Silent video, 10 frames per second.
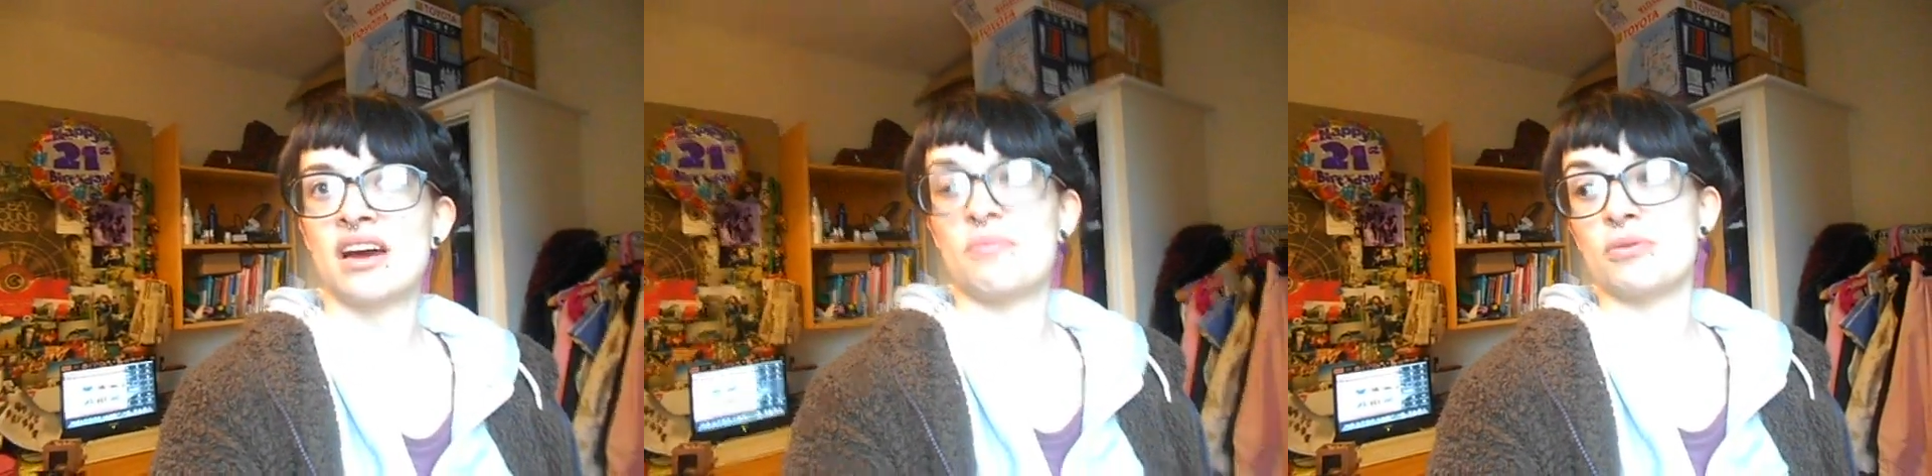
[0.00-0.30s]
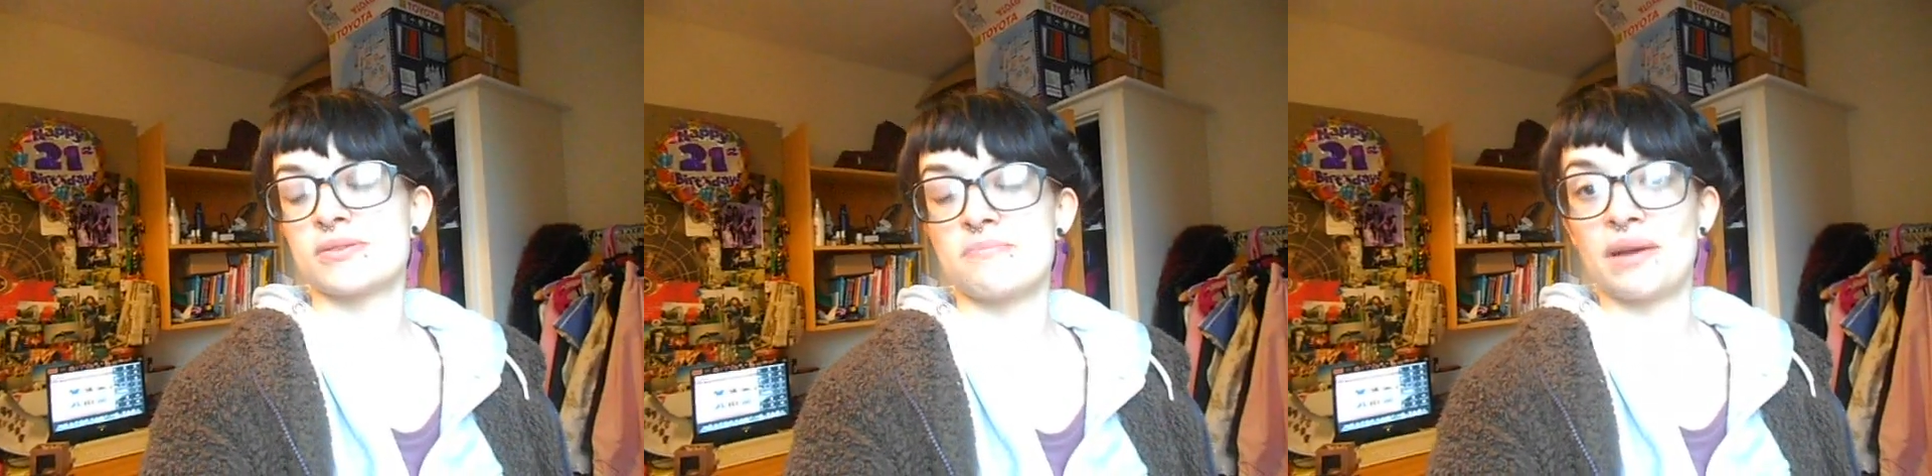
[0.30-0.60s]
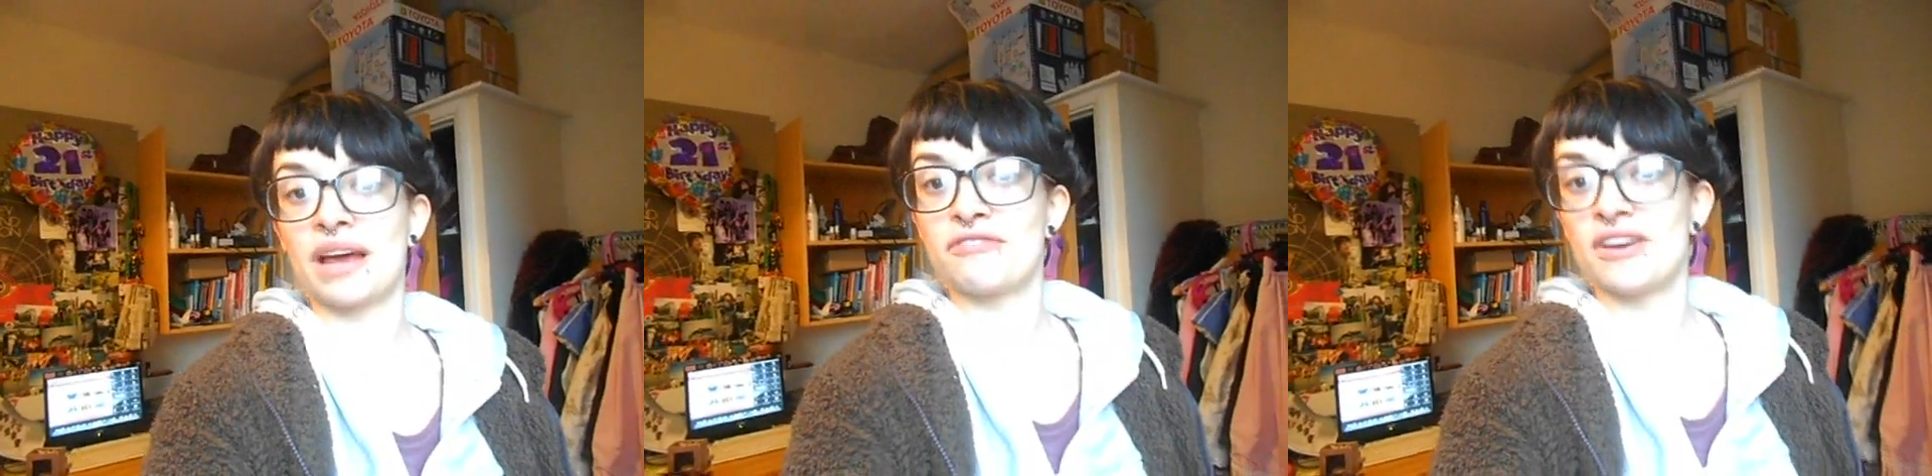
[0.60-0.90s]
I bought some
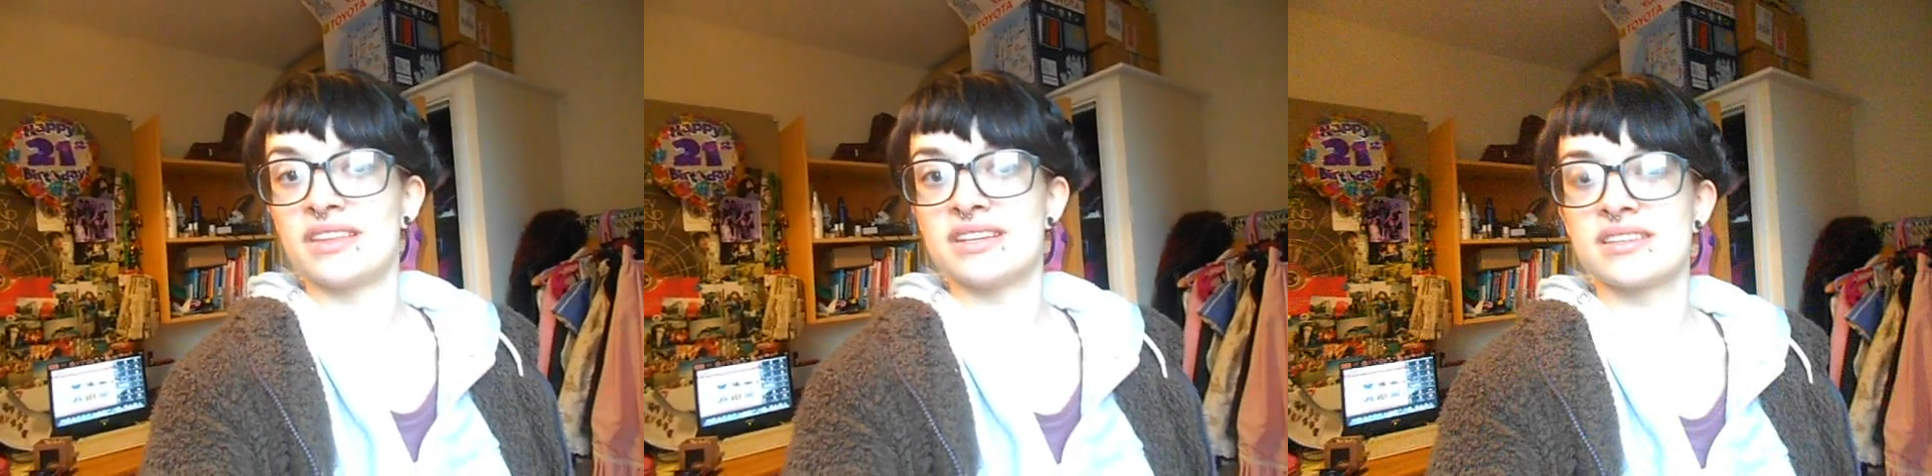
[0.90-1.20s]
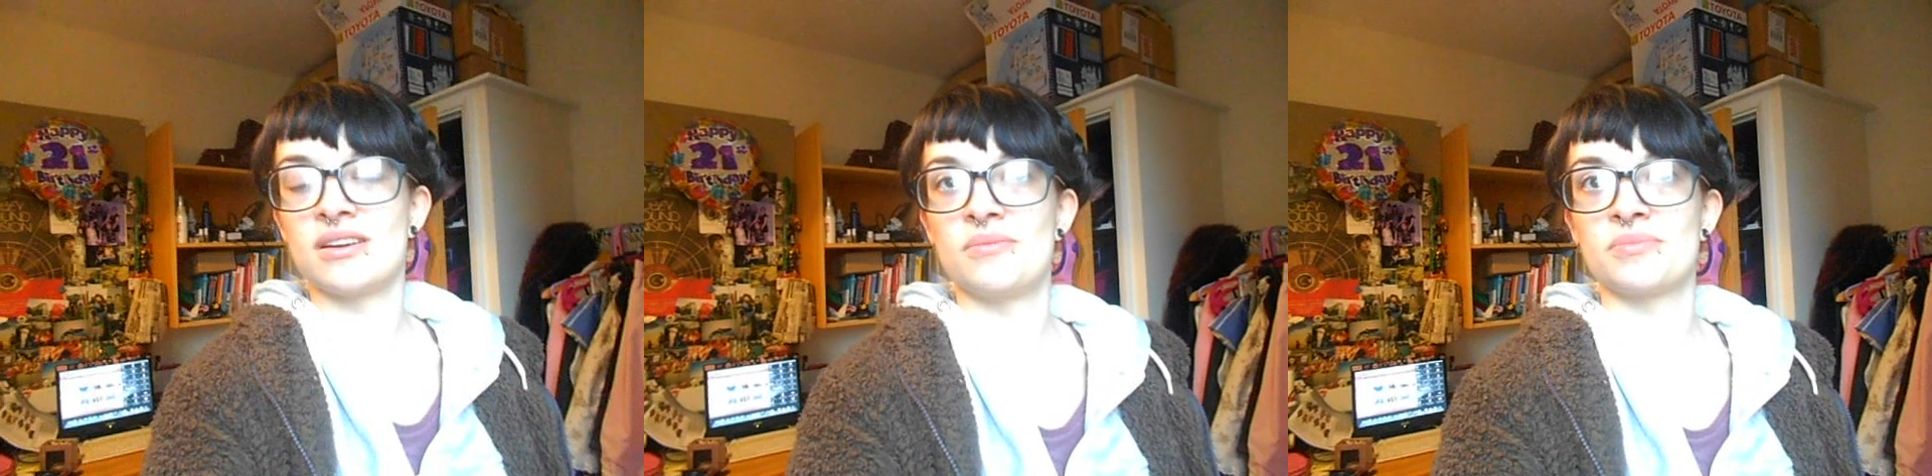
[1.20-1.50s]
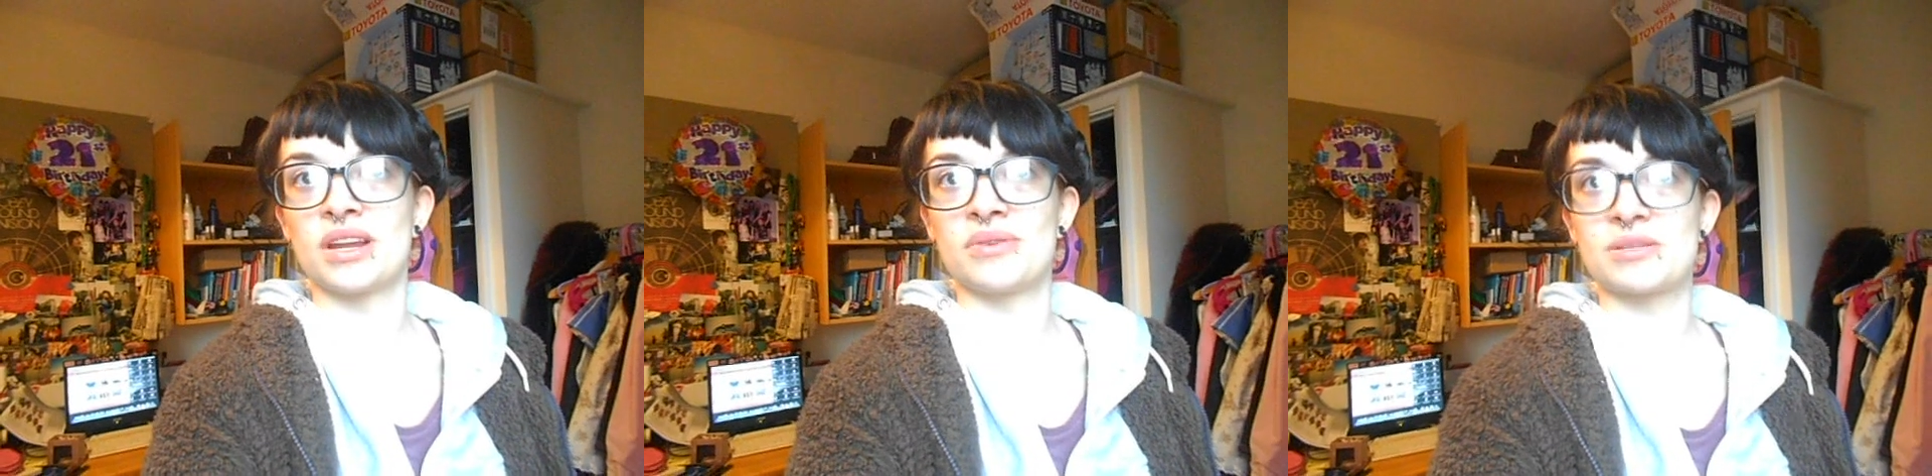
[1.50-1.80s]
black feathers.
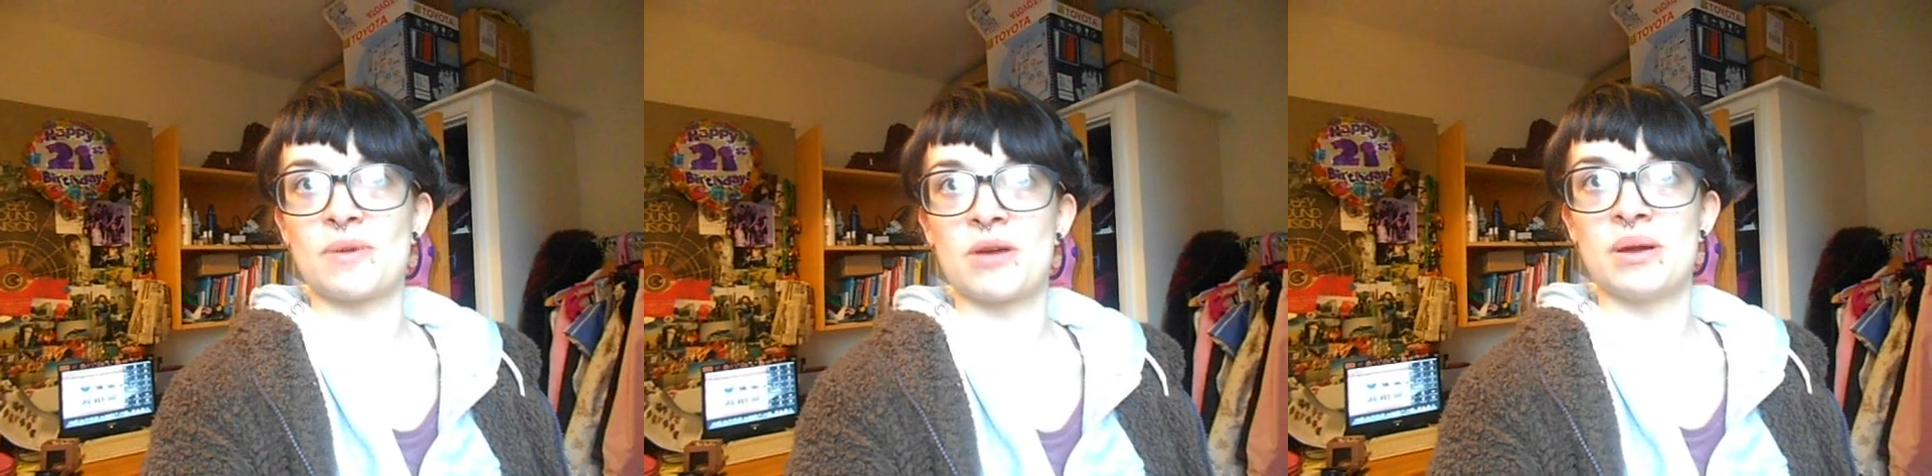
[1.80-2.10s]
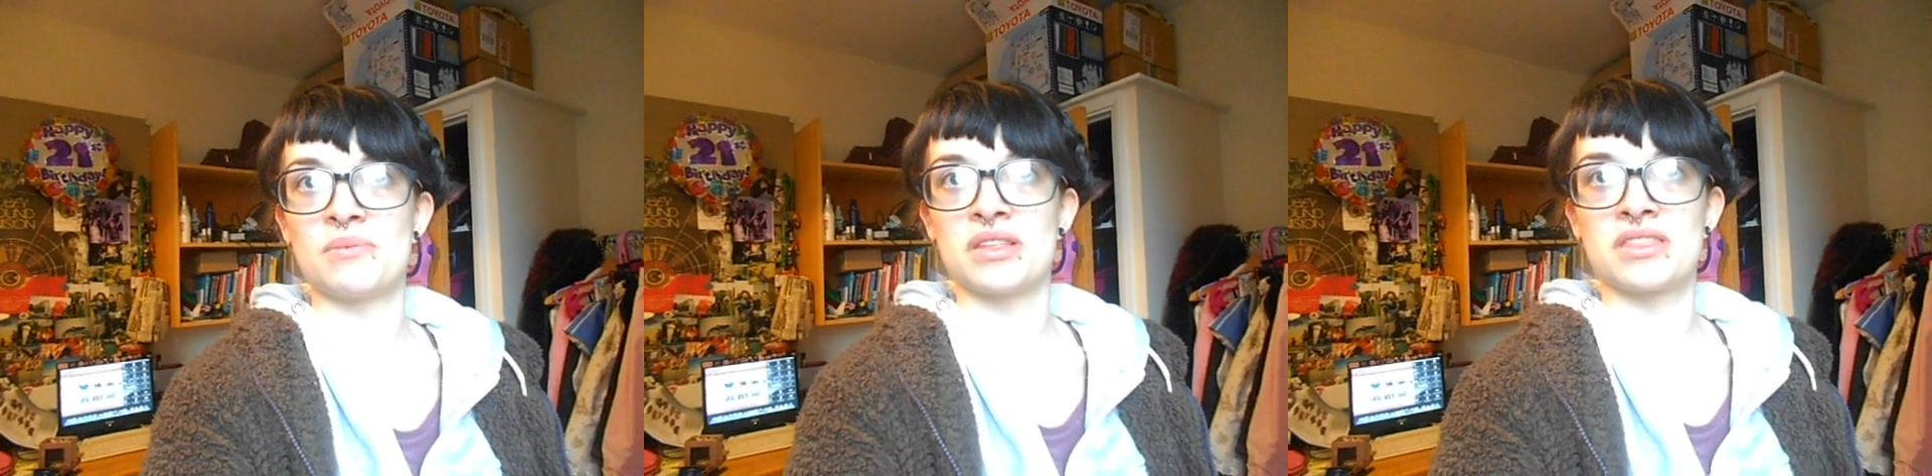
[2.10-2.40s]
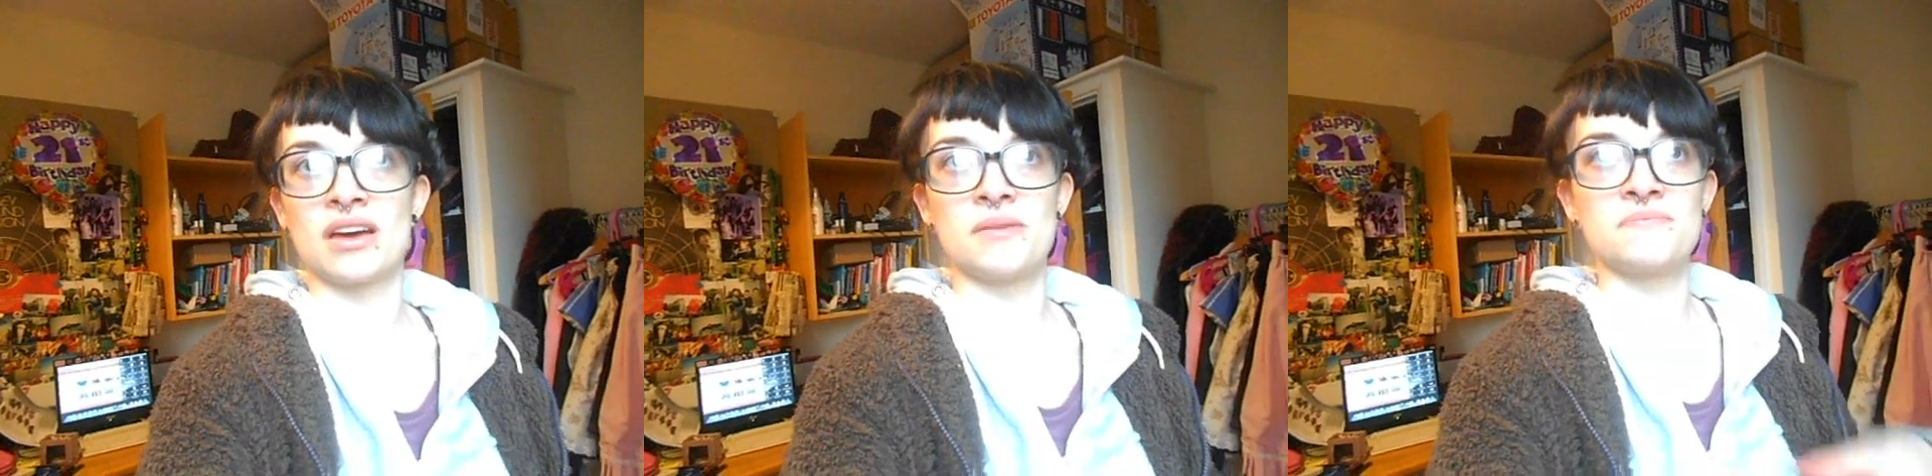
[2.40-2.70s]
I'm going to experiment with